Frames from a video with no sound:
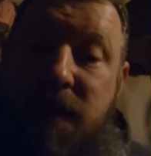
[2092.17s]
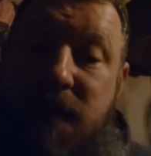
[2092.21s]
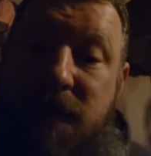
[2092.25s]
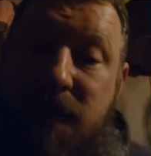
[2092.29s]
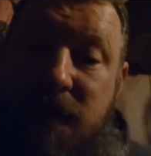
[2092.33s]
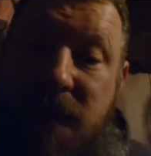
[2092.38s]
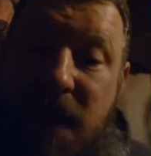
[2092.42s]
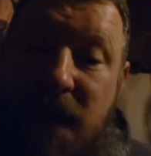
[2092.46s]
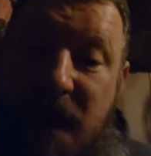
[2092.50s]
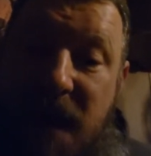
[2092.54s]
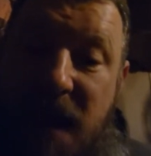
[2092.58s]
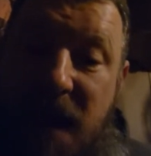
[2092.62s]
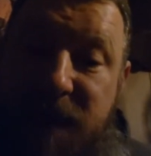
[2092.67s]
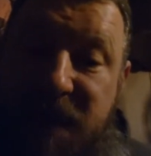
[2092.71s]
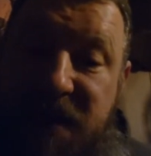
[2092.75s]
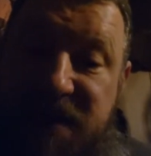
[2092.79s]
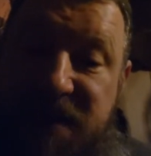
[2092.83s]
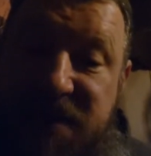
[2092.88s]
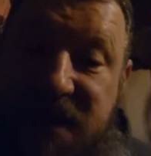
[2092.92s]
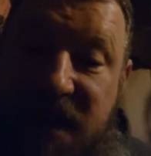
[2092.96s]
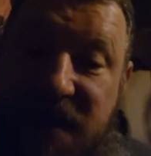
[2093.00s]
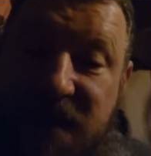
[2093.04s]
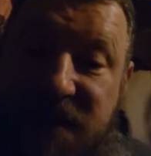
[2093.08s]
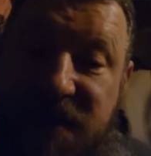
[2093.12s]

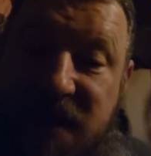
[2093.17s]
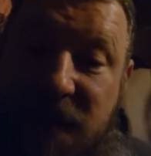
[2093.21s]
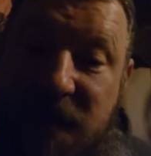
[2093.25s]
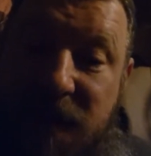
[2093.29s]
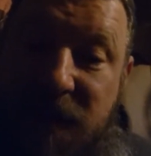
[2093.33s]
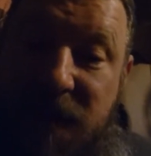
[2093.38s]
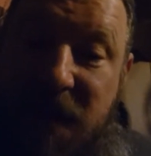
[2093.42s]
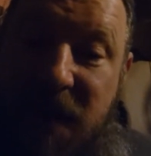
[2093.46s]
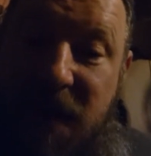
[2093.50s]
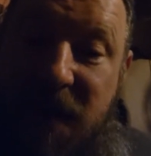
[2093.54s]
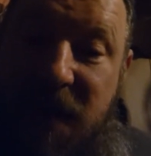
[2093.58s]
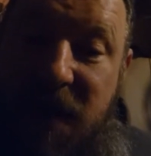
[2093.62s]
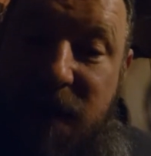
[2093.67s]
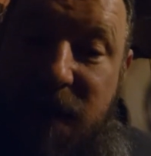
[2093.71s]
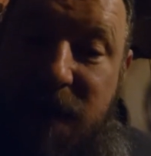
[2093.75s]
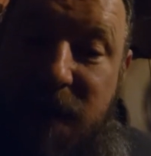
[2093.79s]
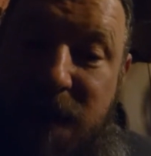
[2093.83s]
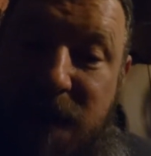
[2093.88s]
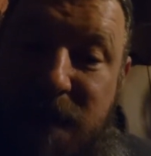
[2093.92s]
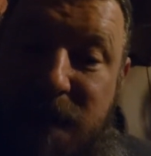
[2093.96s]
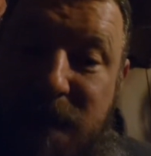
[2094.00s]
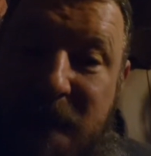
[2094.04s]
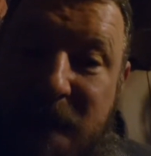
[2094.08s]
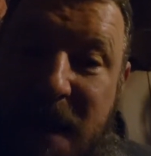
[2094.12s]
appreciate you jumping on here,
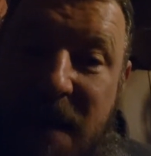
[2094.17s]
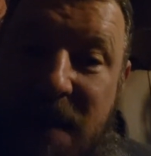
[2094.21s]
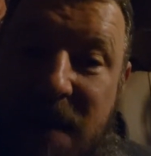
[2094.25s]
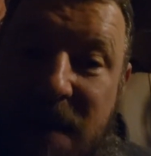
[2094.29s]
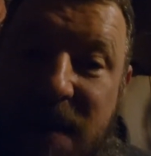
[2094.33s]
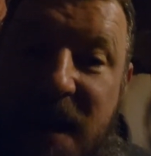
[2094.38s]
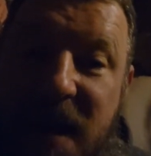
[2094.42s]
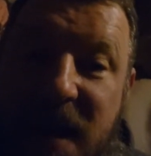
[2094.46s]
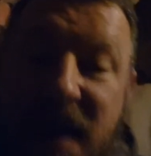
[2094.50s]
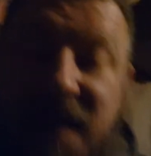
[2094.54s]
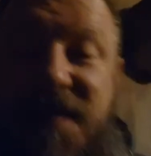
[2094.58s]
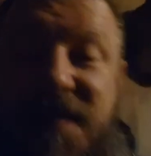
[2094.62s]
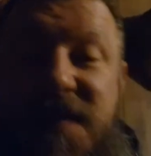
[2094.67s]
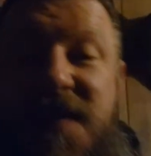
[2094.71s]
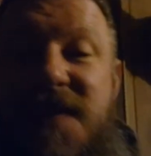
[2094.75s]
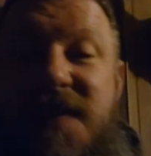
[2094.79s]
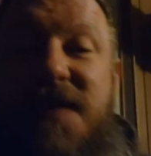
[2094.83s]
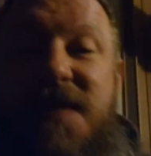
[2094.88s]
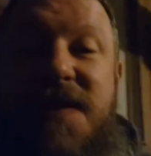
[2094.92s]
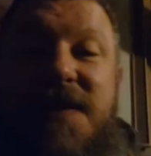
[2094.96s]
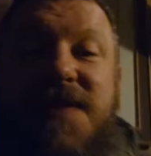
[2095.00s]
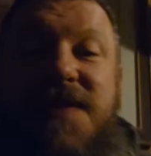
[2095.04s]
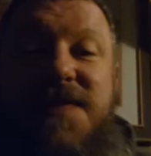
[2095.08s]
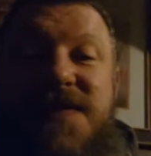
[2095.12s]
Pattern Nature.
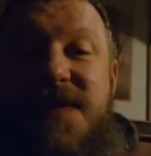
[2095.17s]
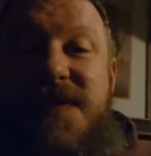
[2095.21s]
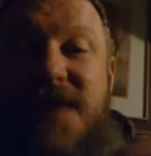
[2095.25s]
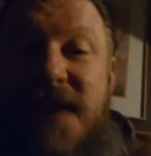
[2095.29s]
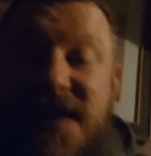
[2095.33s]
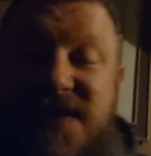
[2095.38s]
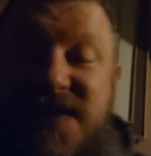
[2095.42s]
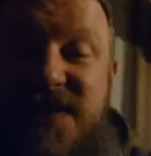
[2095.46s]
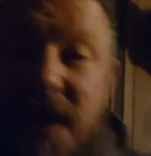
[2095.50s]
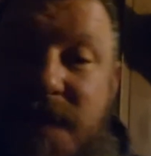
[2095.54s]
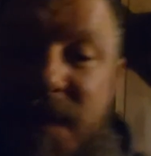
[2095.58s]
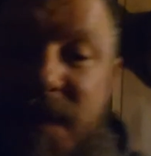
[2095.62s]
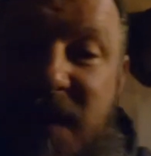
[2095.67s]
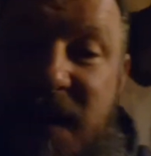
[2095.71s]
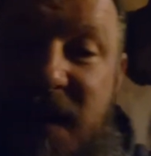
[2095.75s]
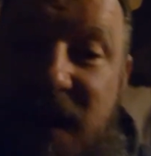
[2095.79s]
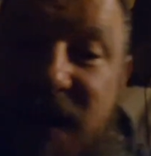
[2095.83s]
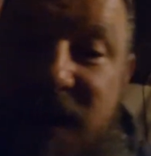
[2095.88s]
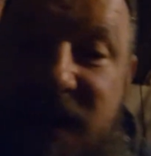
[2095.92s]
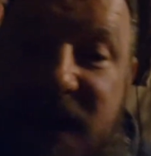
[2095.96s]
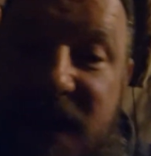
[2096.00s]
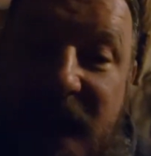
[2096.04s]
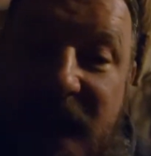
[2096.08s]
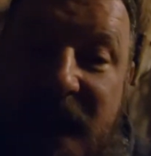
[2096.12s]
He's up there
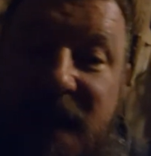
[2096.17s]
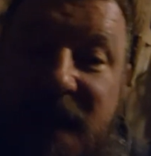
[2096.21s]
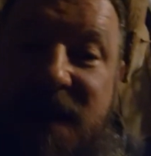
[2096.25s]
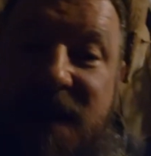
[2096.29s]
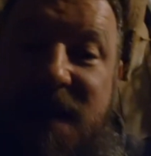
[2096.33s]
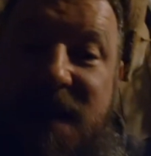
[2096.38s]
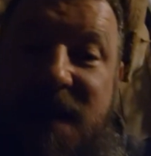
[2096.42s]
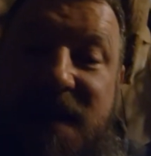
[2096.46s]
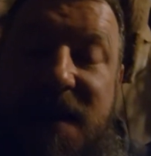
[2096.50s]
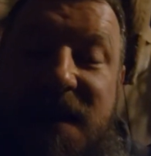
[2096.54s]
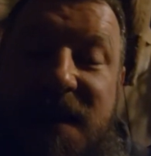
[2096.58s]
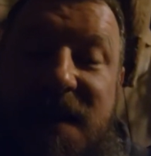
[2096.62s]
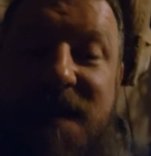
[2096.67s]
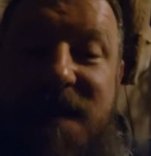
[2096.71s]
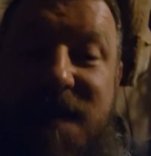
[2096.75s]
in Canada.